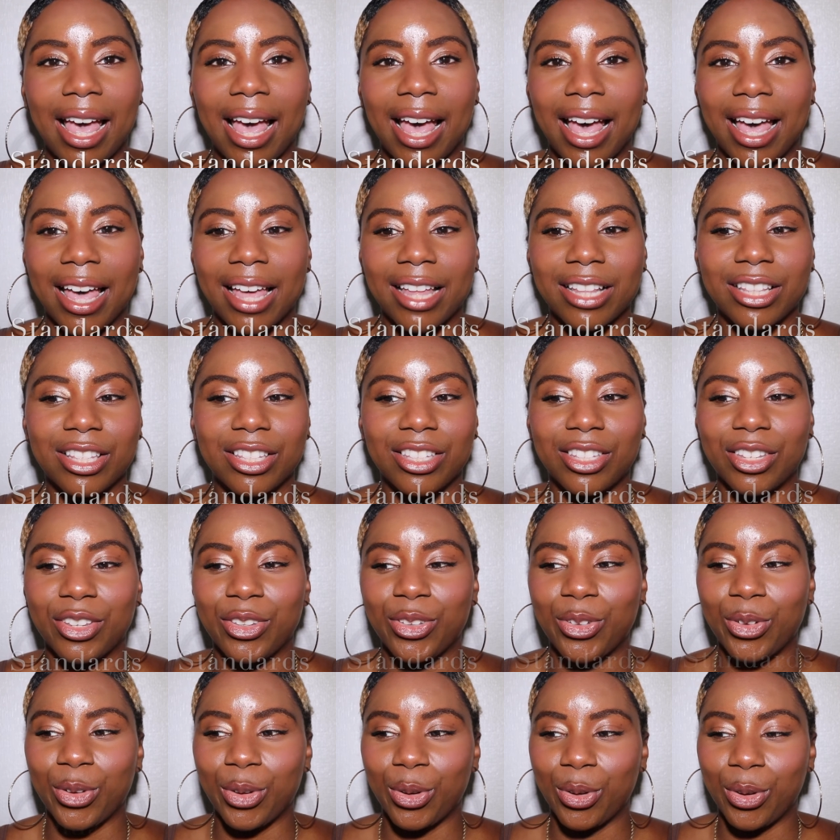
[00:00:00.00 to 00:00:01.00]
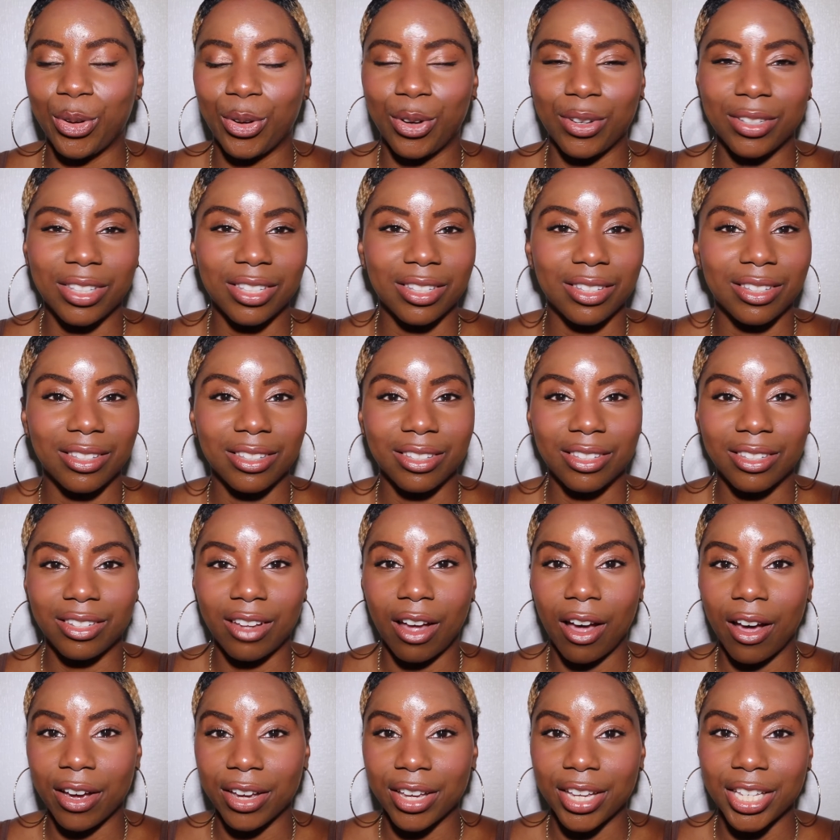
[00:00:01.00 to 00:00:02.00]
and your
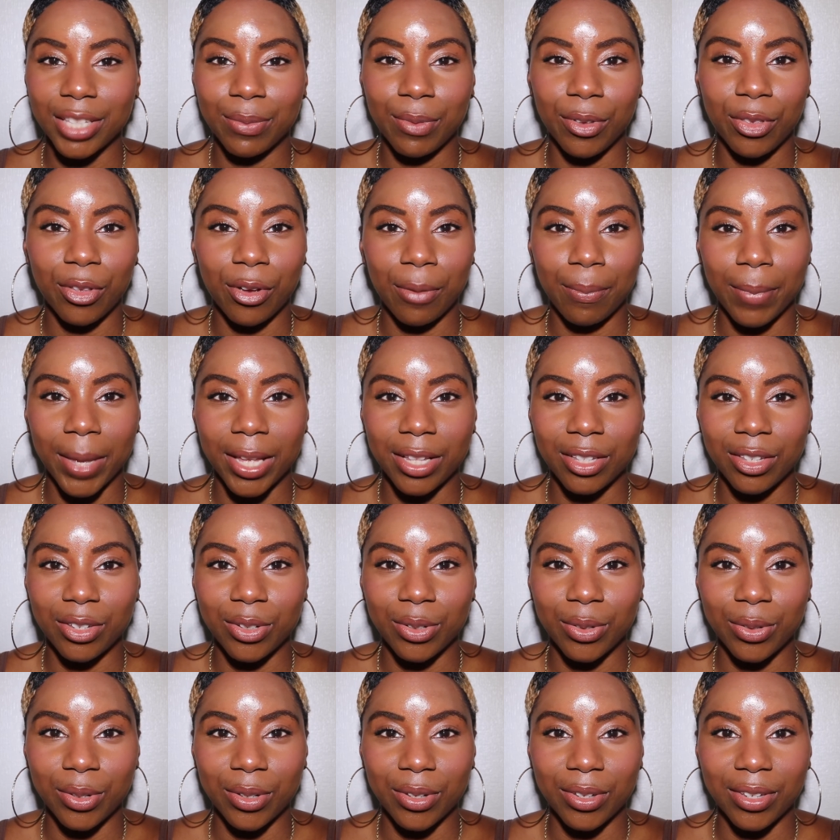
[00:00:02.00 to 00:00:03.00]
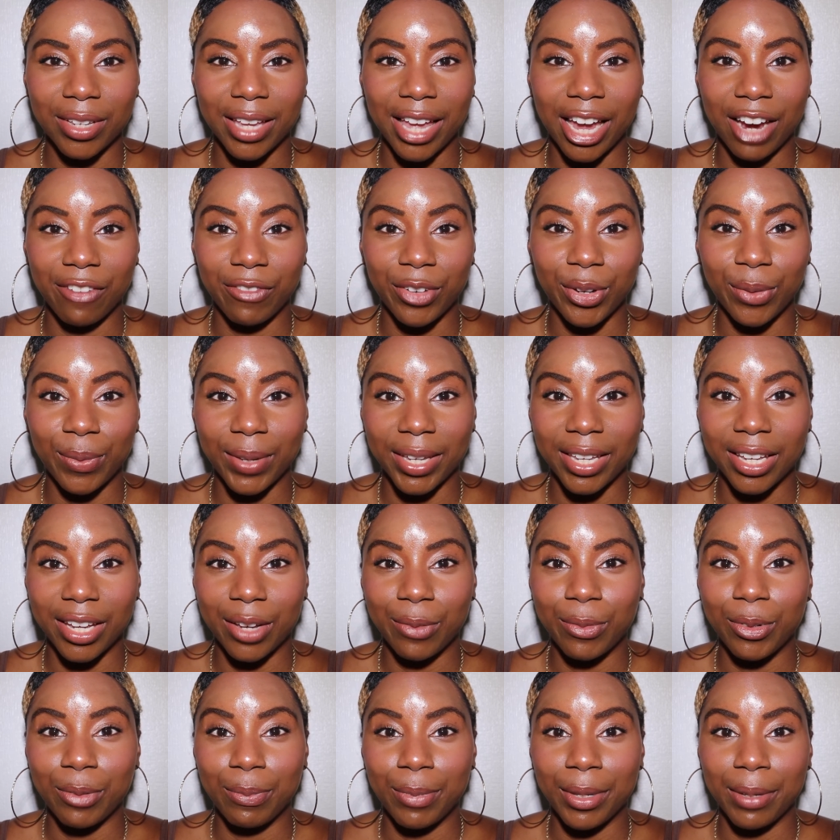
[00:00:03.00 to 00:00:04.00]
targets with your mentor every
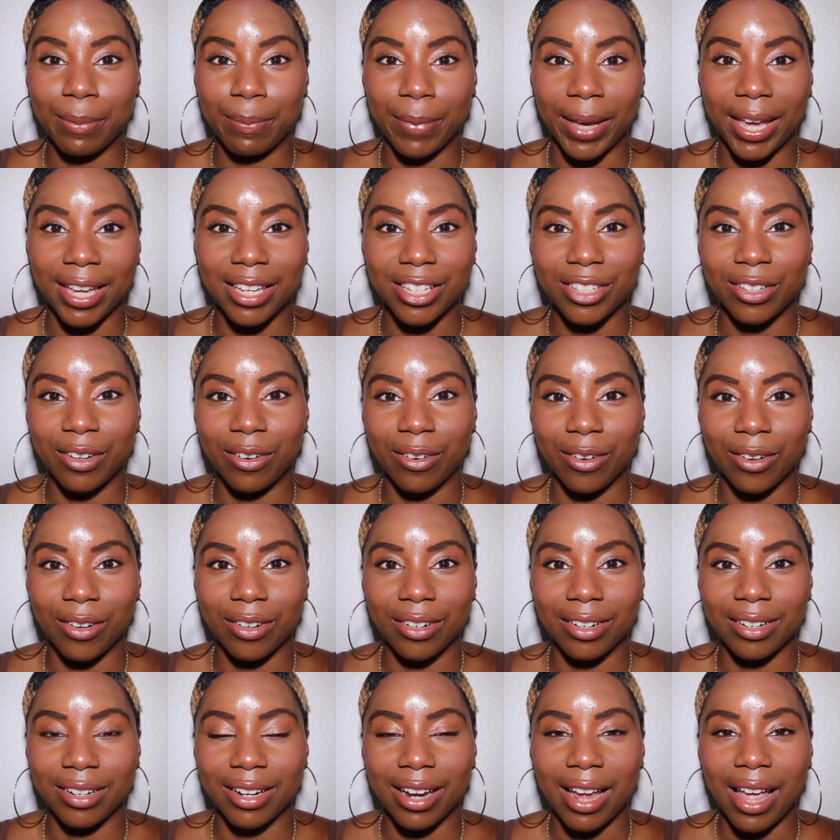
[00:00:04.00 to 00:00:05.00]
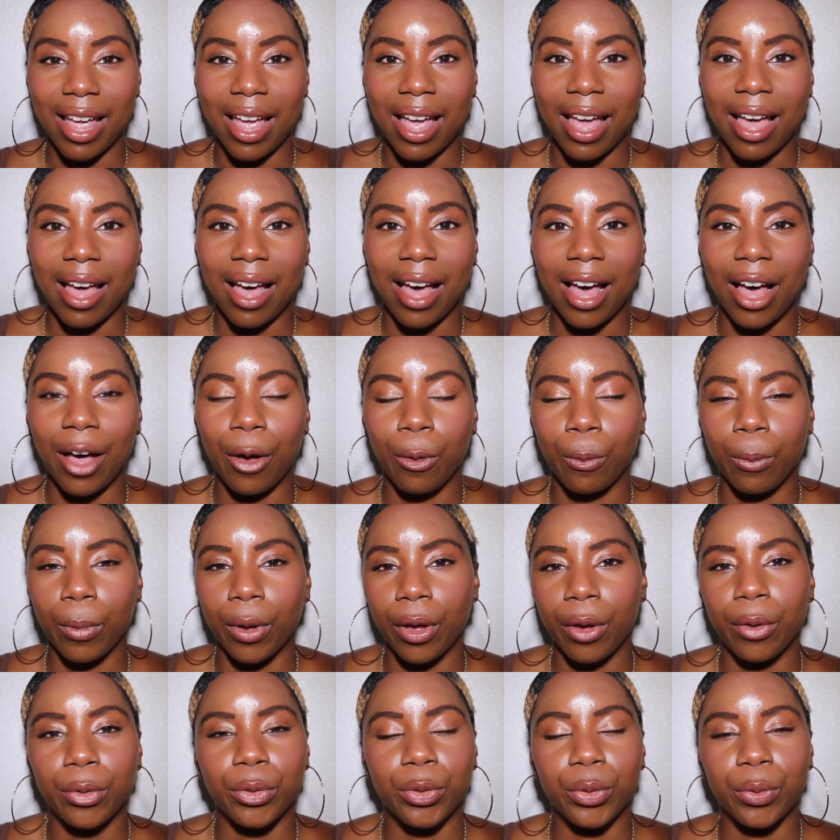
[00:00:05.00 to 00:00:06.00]
week would be based on how
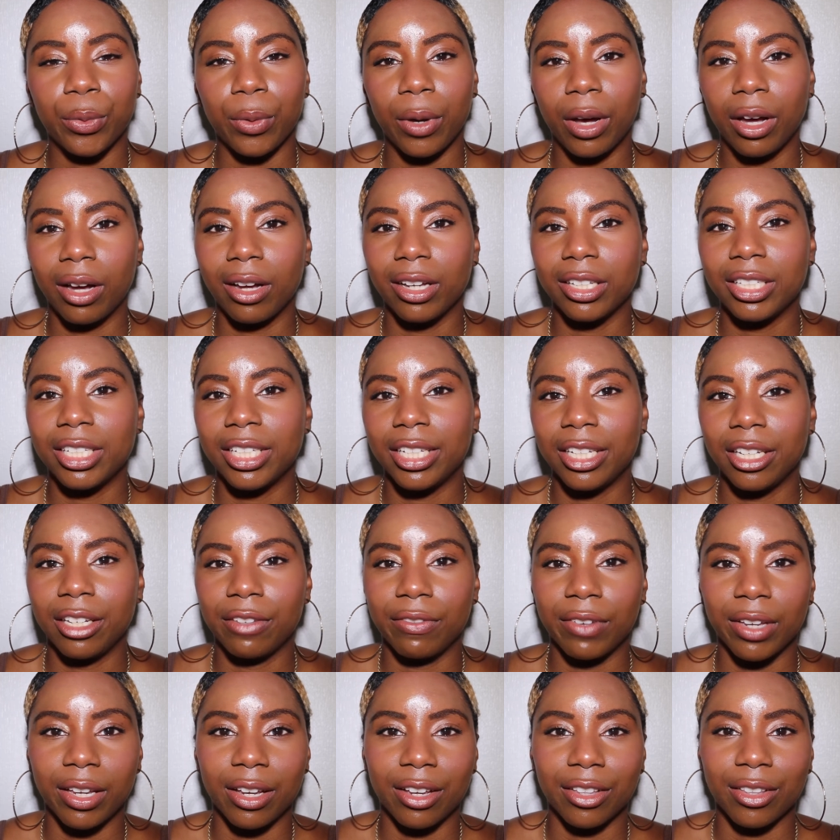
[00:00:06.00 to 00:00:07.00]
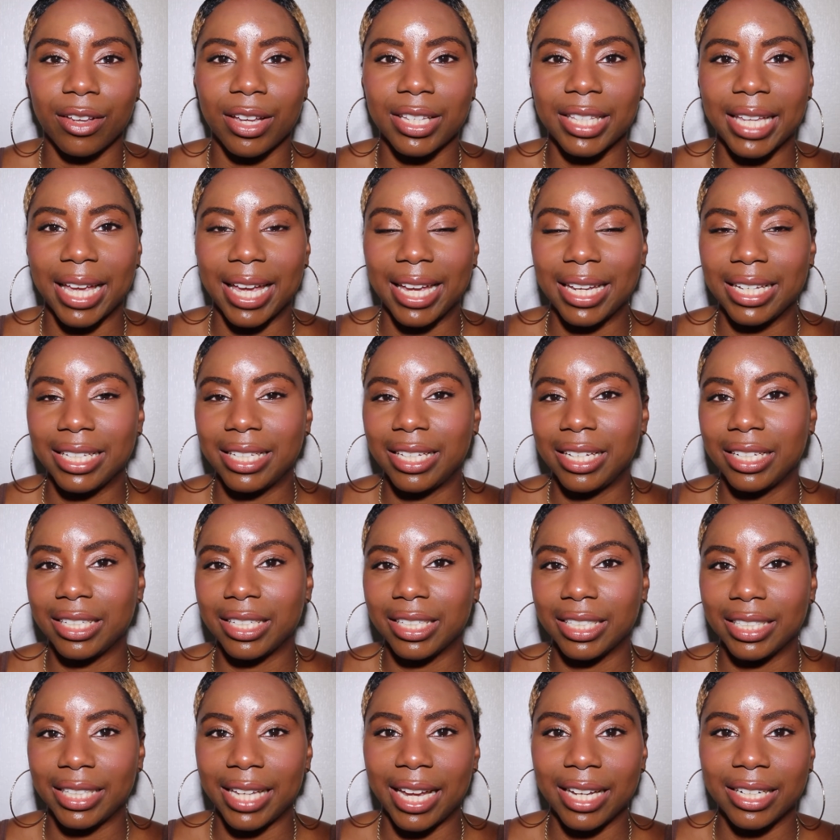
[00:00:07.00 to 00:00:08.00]
well you are achieving those 8
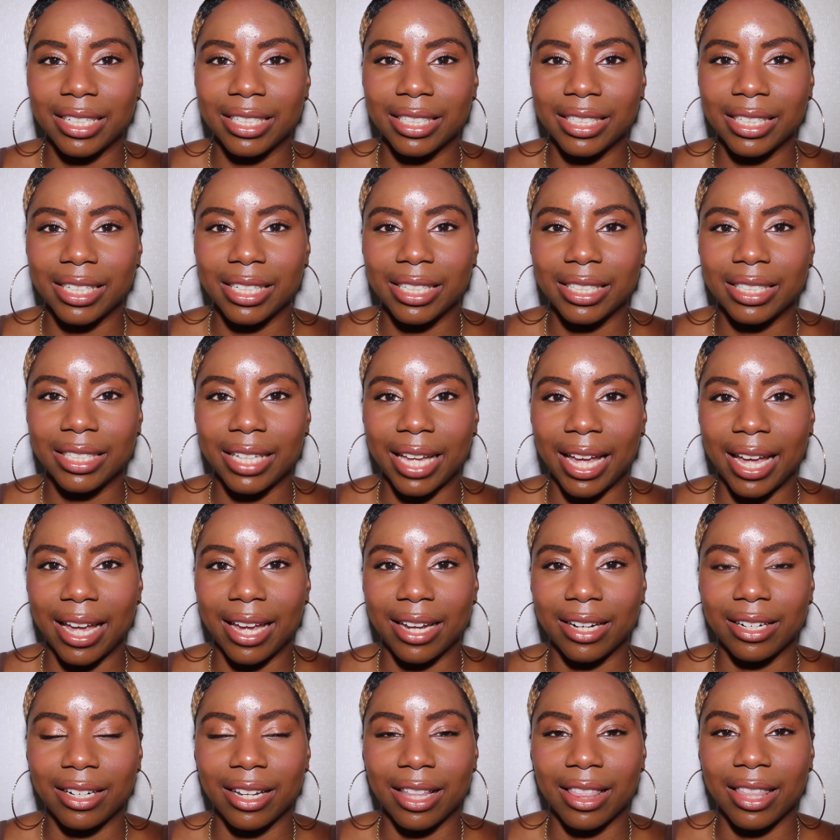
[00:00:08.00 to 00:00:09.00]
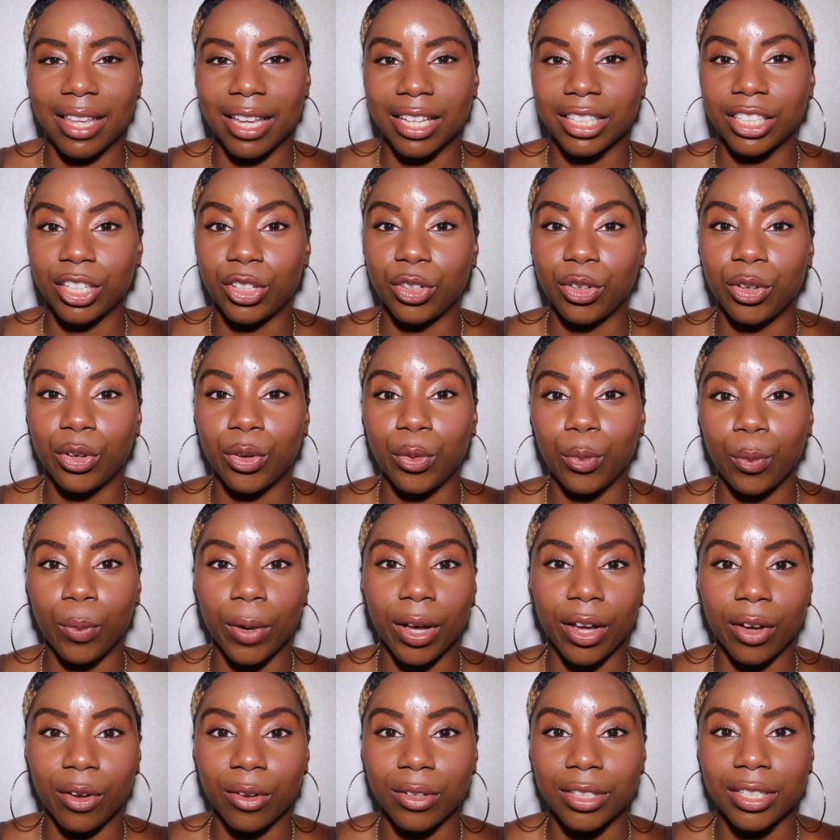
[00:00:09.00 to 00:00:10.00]
teacher standards and things that you can
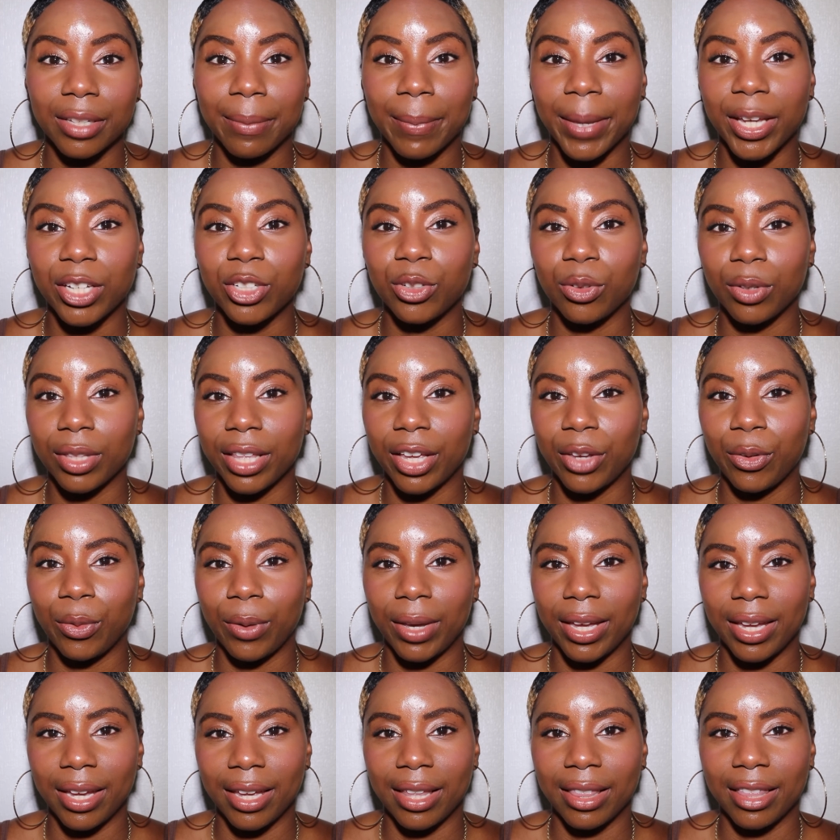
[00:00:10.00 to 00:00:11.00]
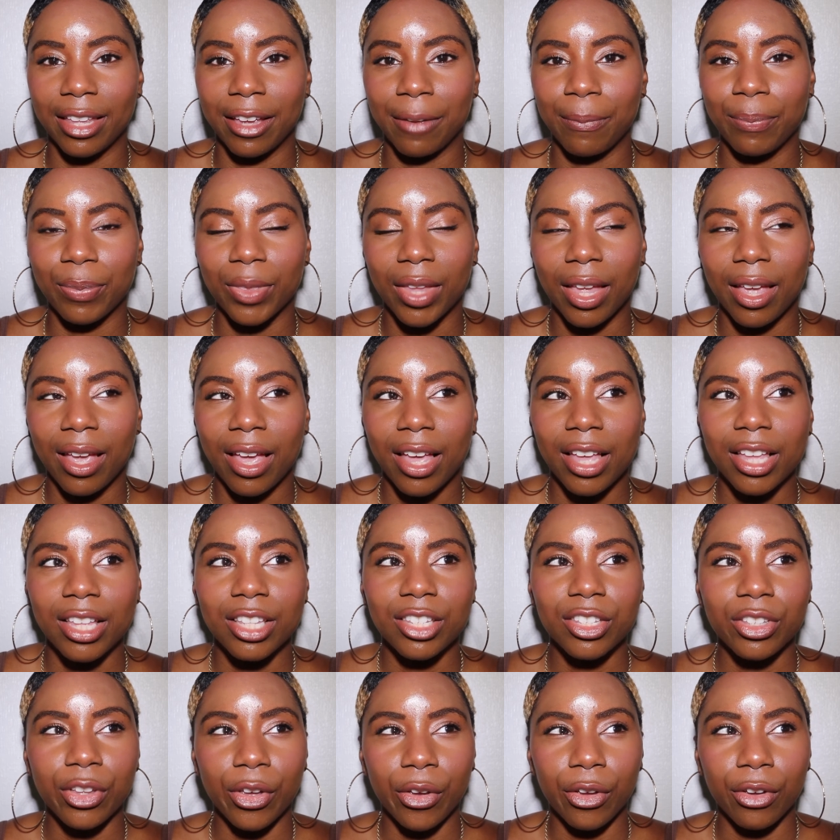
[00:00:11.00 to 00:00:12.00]
work on to make sure that you're hitting them.
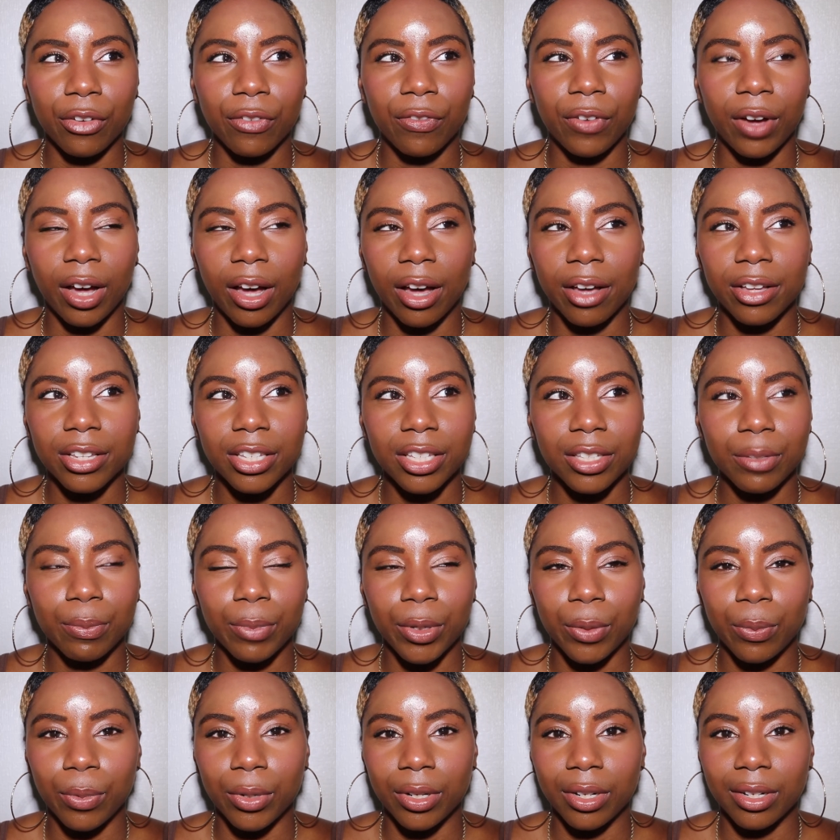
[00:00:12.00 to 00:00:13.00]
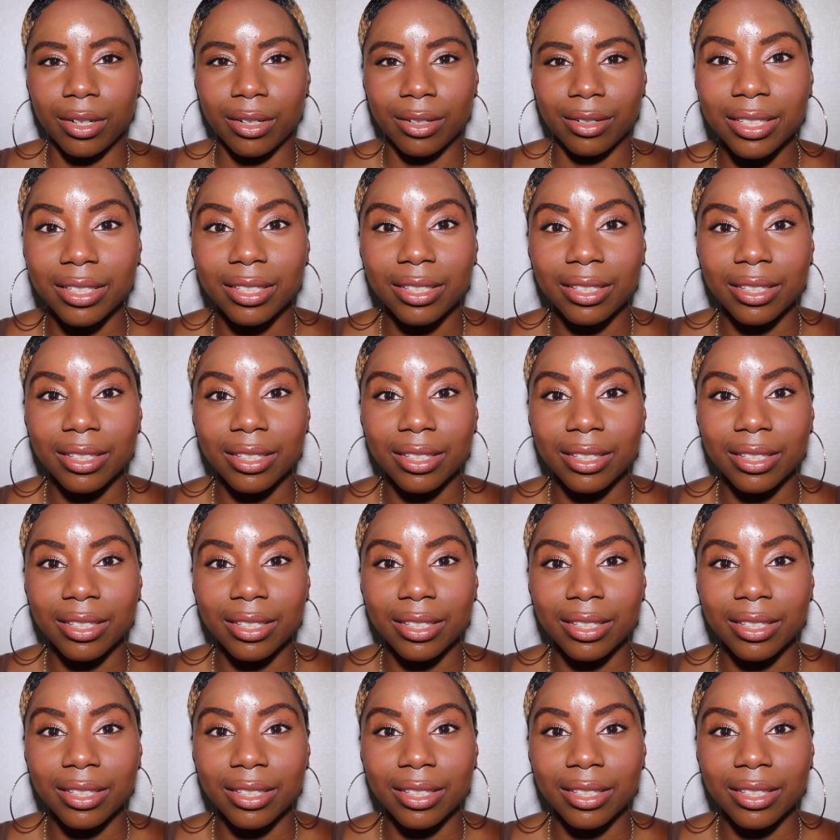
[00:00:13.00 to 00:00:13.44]
So for us, we wouldn't